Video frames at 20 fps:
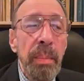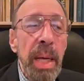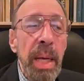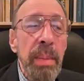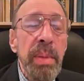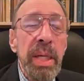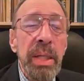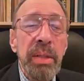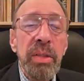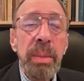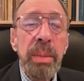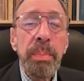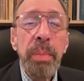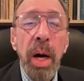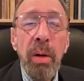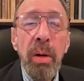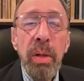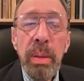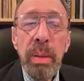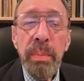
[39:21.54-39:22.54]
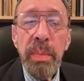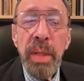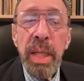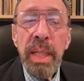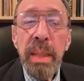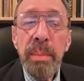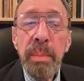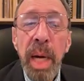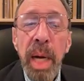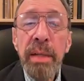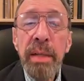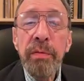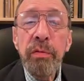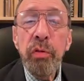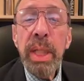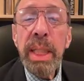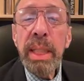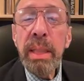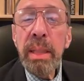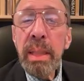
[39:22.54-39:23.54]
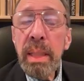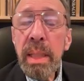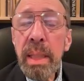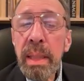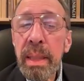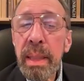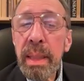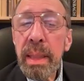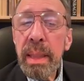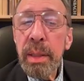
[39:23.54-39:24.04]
maybe it's a poem that he might have written.